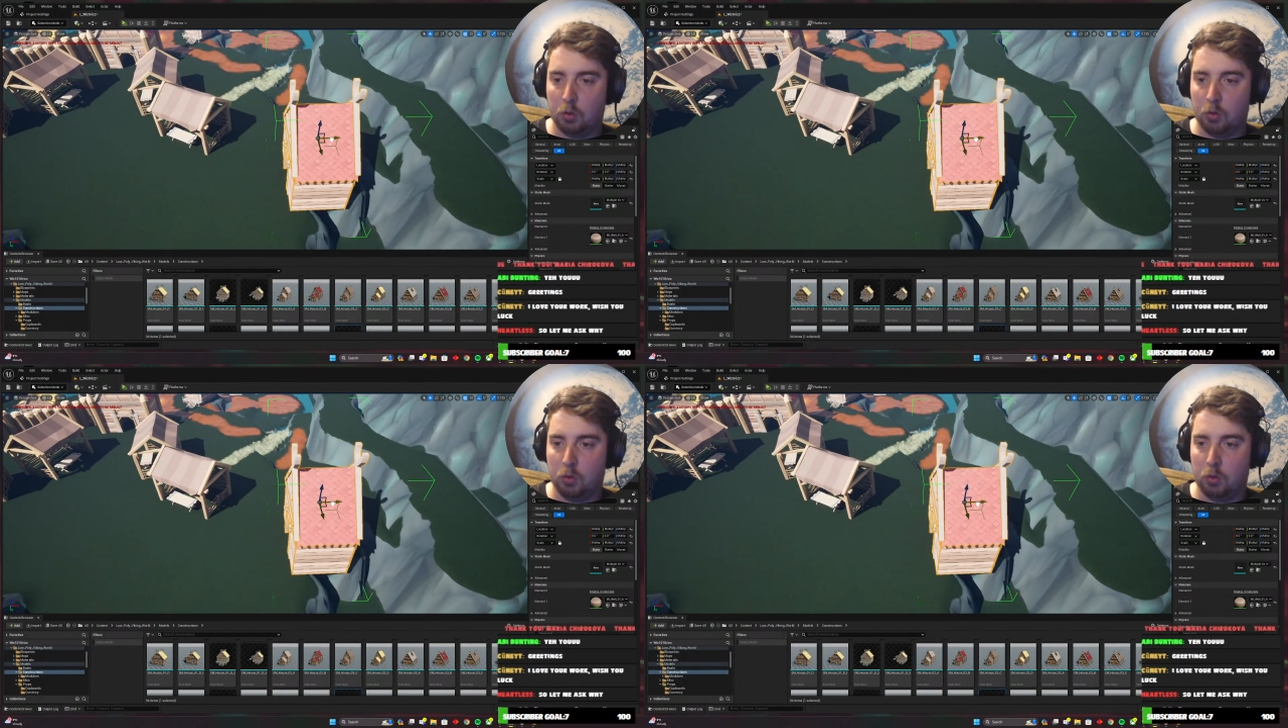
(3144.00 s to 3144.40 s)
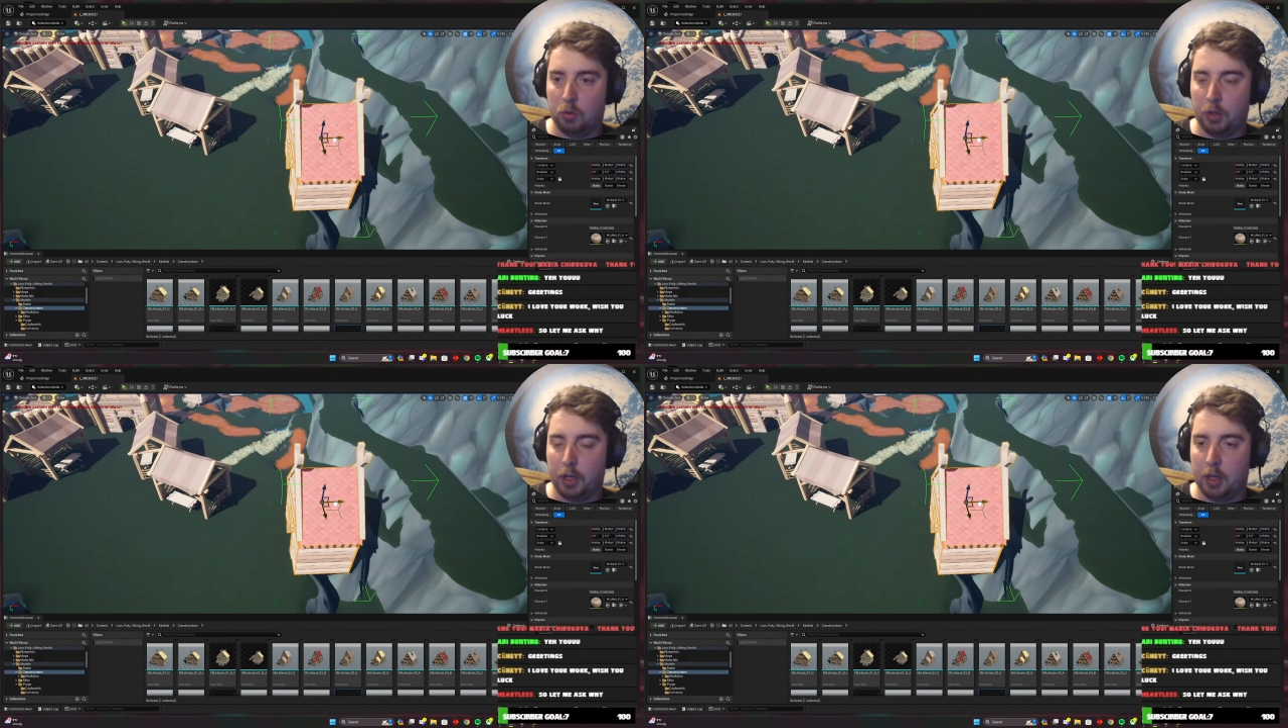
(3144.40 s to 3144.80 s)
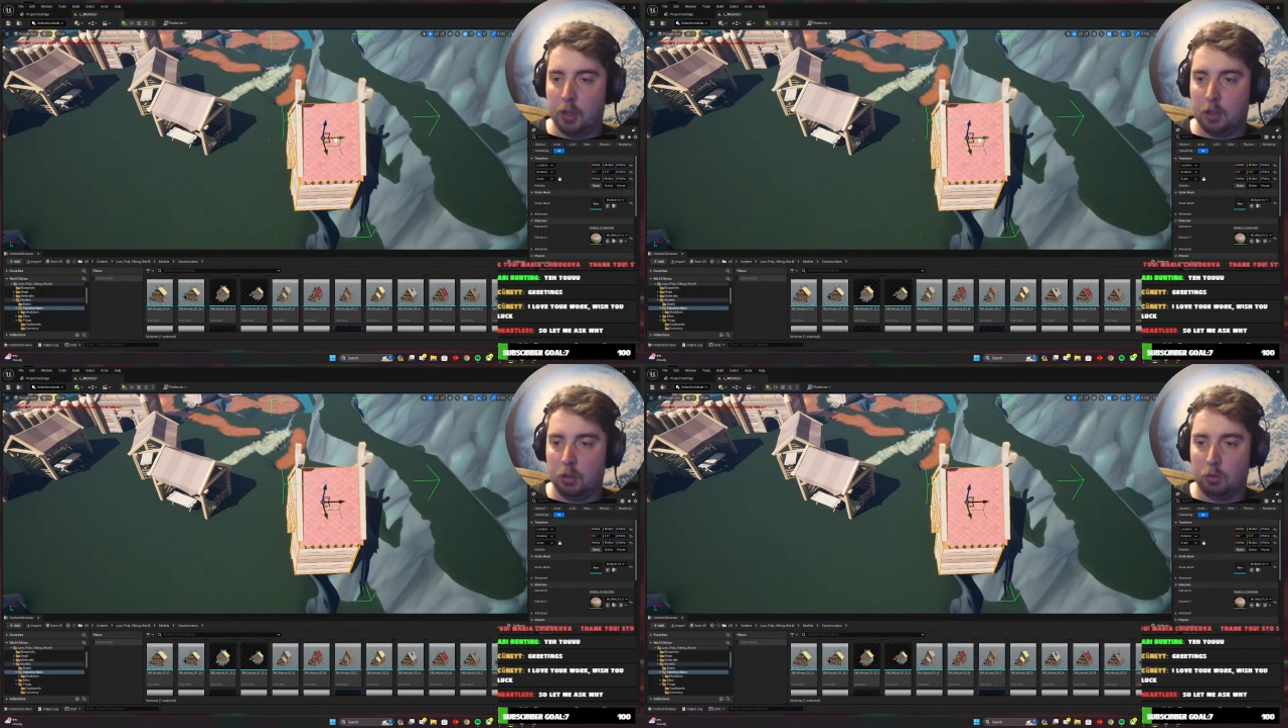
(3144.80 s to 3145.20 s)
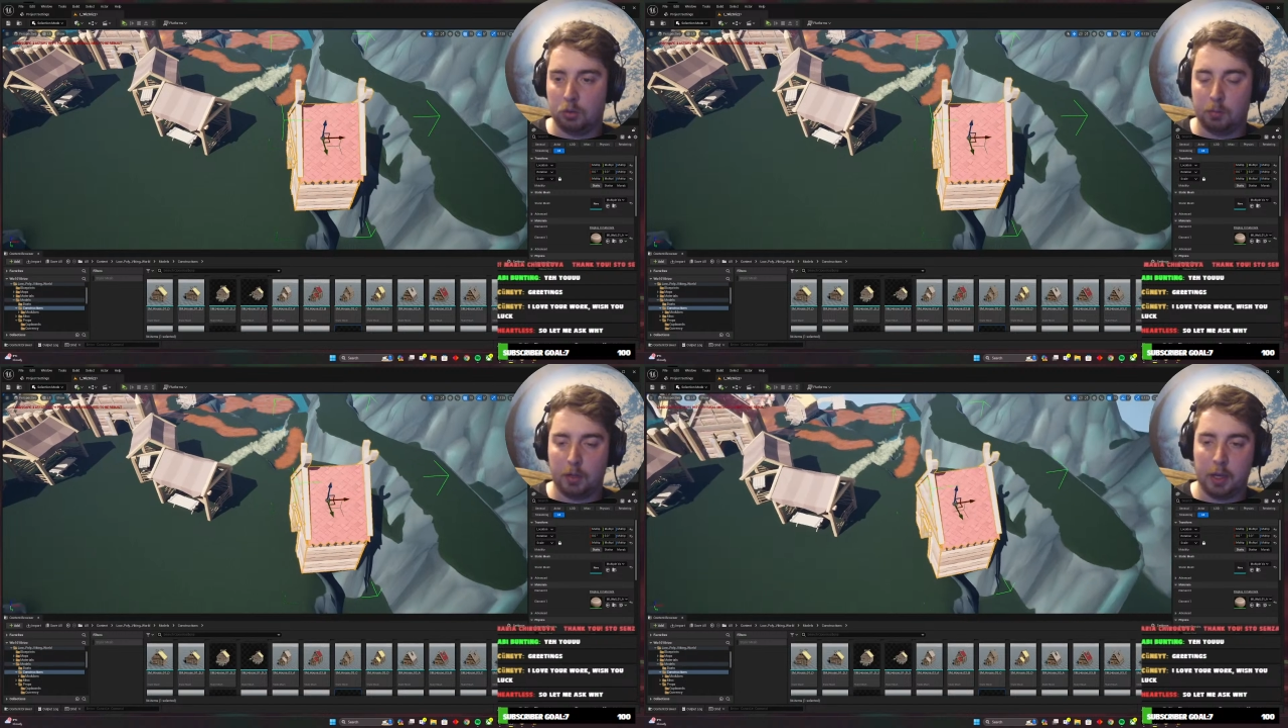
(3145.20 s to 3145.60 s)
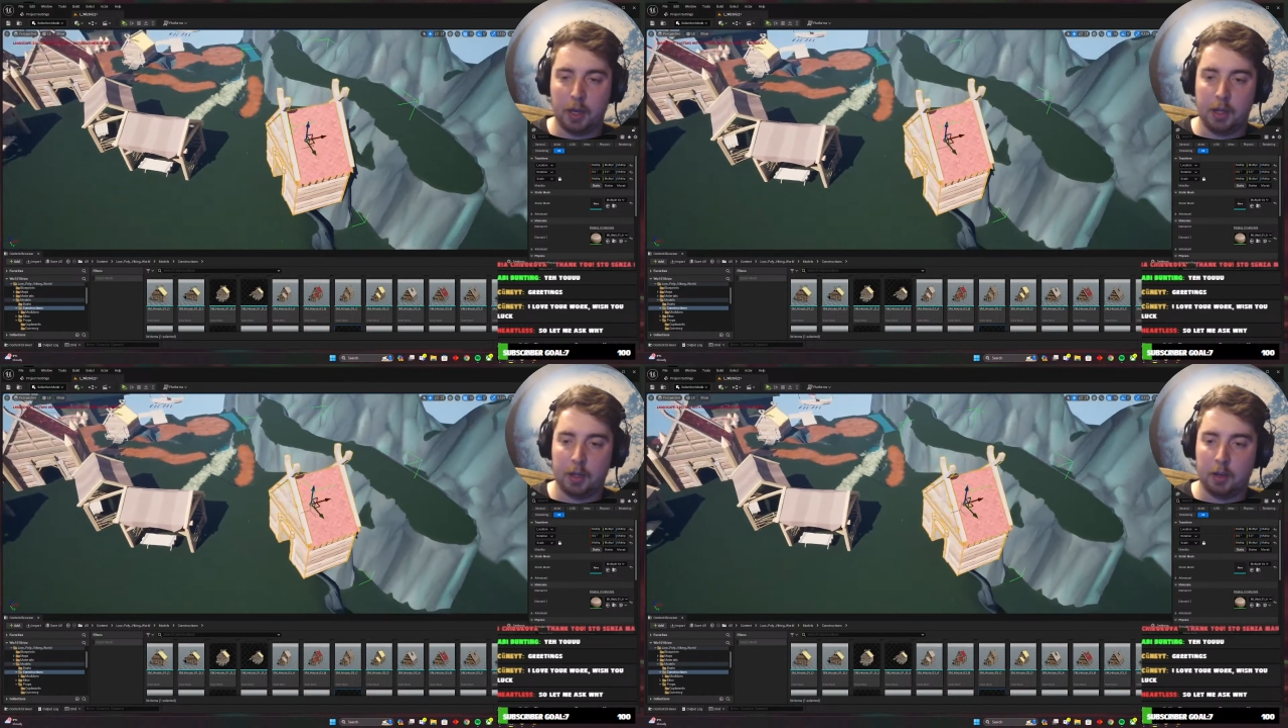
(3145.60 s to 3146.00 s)
or they used to play it
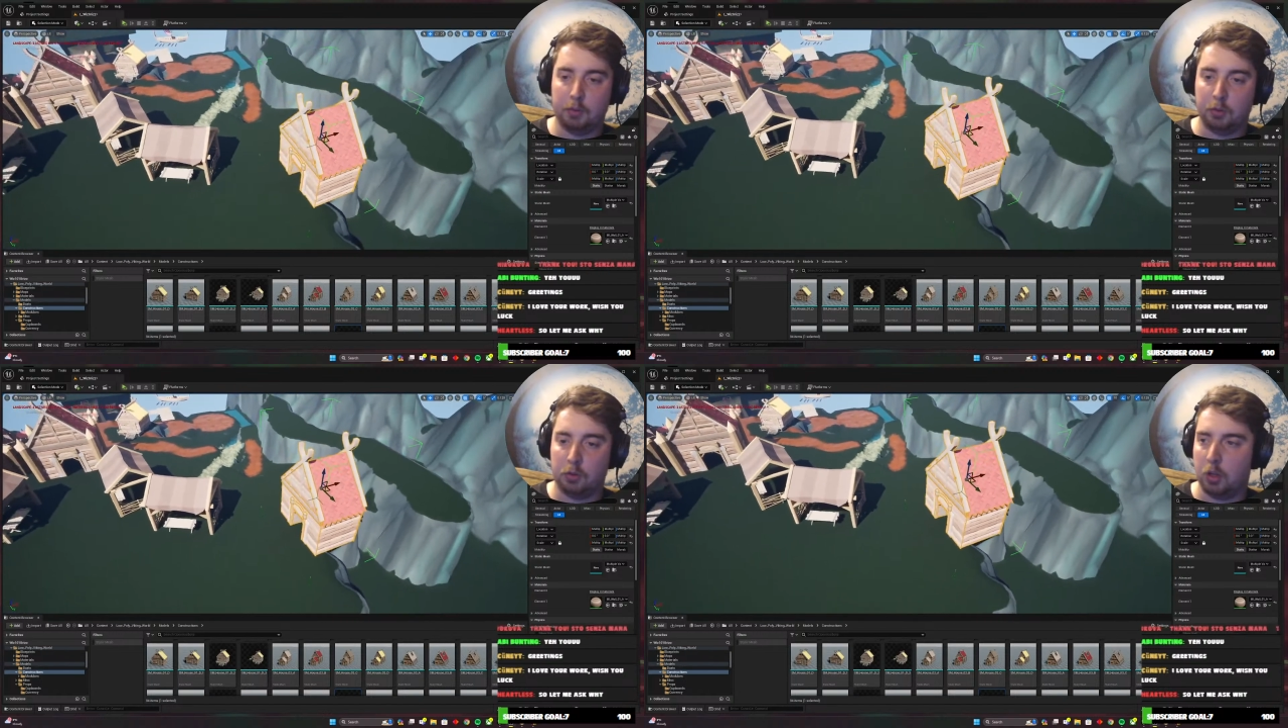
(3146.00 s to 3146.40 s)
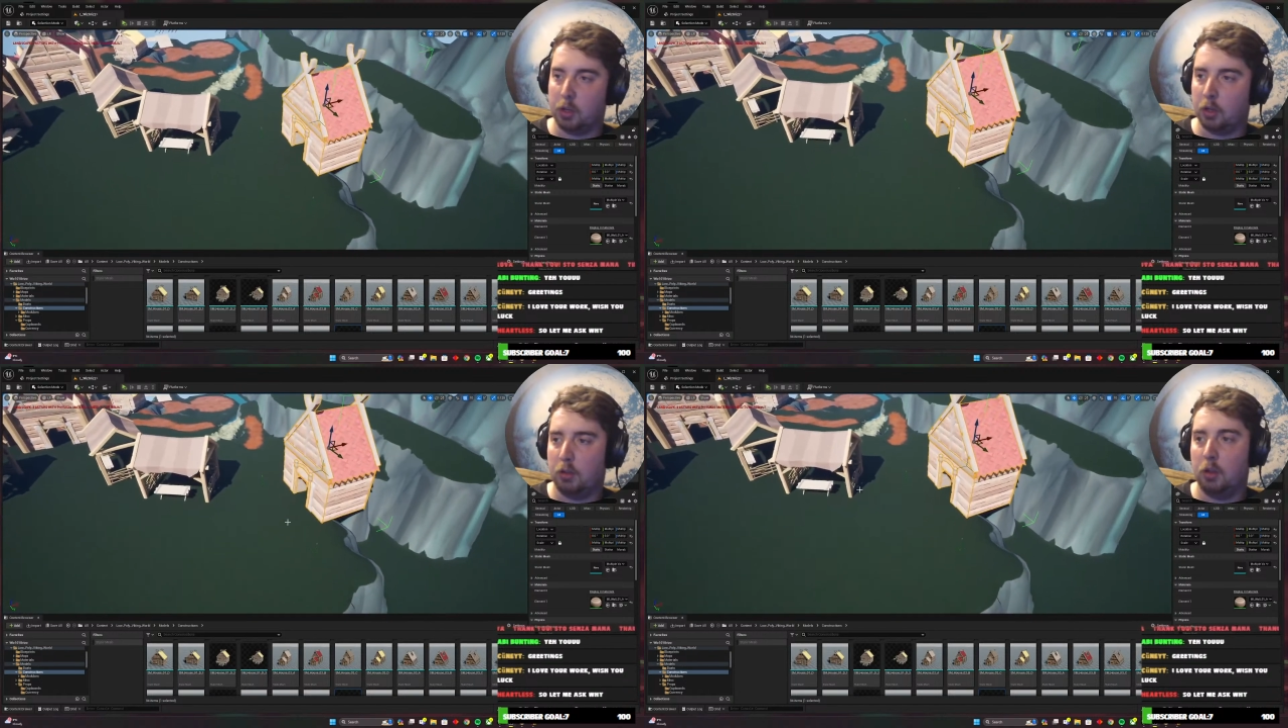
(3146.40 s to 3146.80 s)
and they have just like